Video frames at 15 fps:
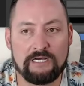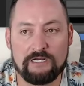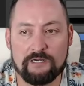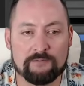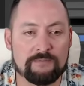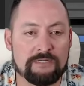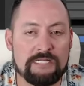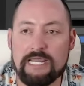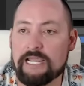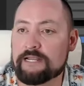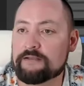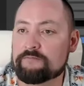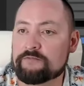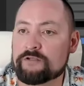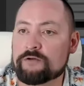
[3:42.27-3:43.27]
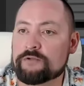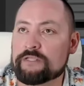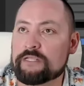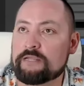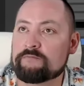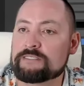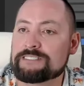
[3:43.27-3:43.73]
And
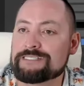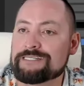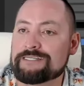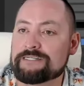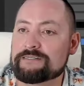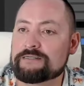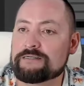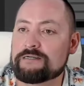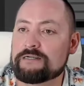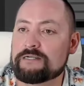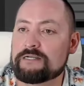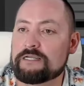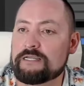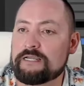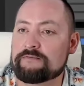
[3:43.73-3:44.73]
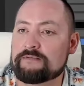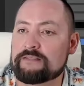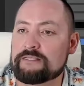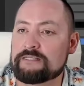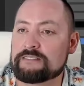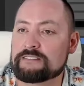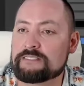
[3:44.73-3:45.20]
if we see here,
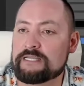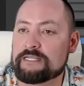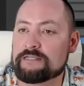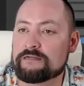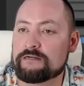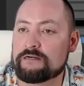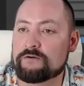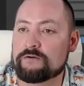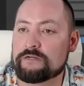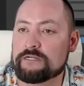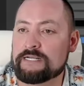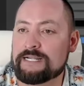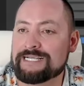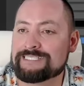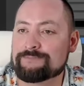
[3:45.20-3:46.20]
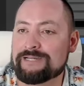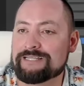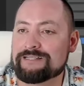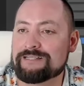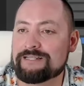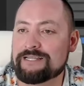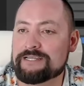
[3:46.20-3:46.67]
everything's like organized
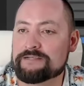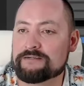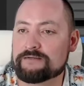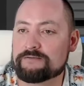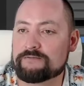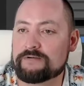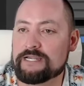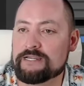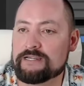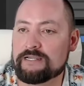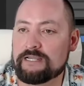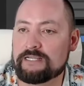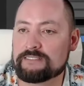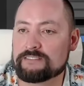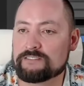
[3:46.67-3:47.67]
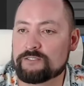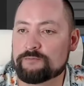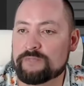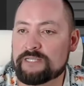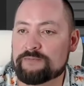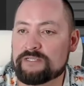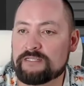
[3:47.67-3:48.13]
by the layer, right? And so
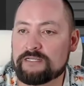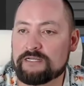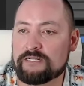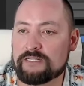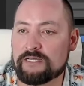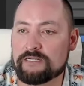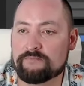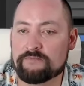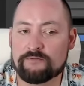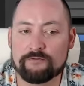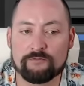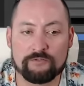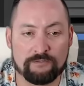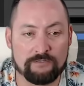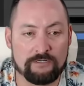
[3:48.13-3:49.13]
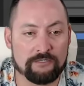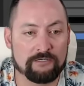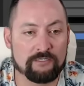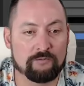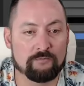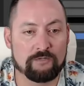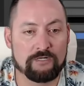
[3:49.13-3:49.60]
maybe a lot of you are
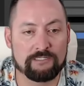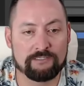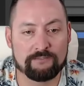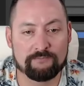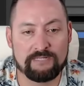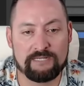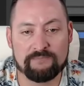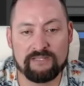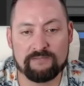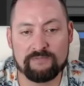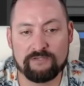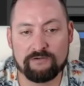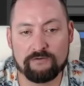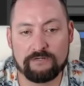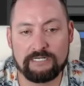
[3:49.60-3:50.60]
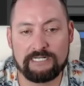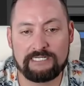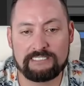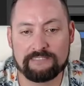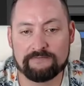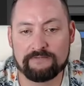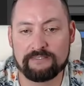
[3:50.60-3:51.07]
gonna want to like maybe
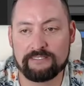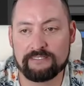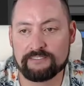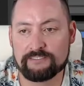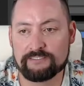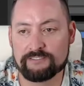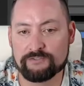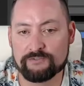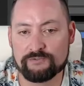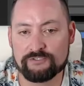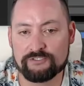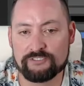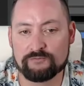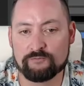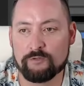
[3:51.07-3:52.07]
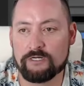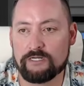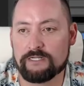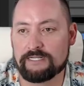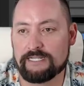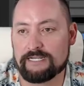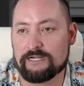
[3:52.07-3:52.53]
organize everything into just
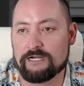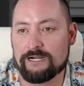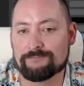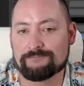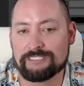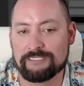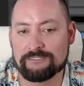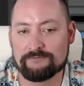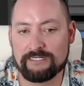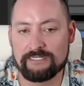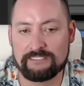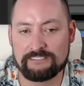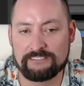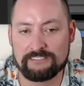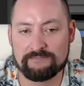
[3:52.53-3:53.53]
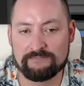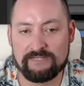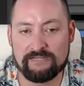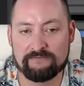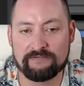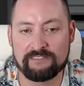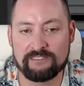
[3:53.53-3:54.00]
one like object, right? Instead of
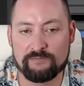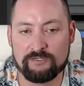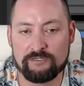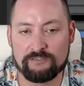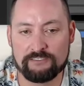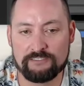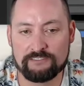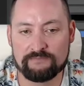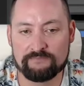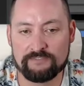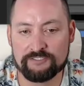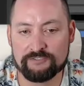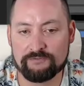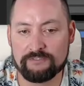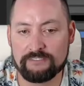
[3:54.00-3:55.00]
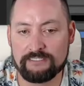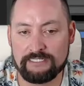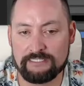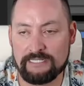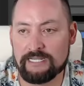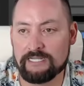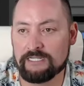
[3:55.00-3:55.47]
having them all individually
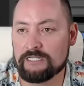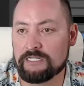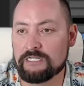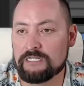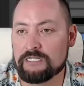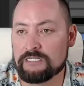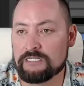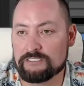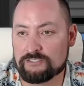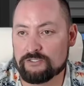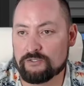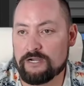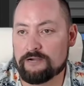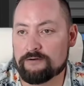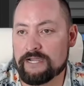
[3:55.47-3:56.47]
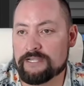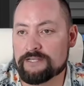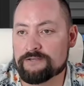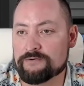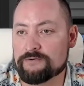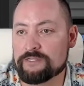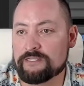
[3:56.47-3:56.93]
like that. So how I
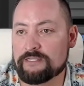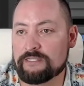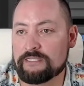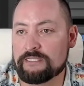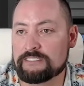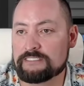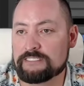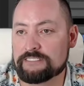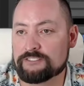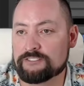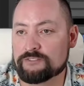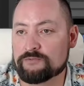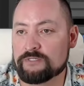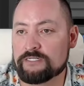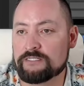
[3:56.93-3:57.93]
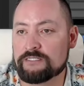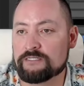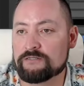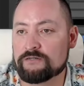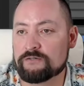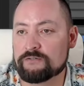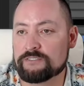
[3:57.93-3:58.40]
do it is I just
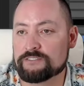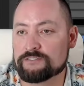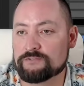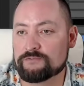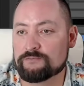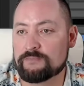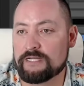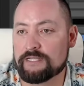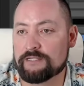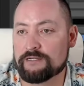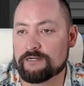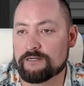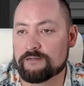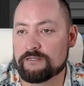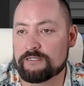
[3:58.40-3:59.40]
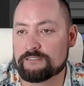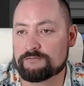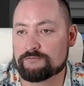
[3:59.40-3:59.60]
quickly go into my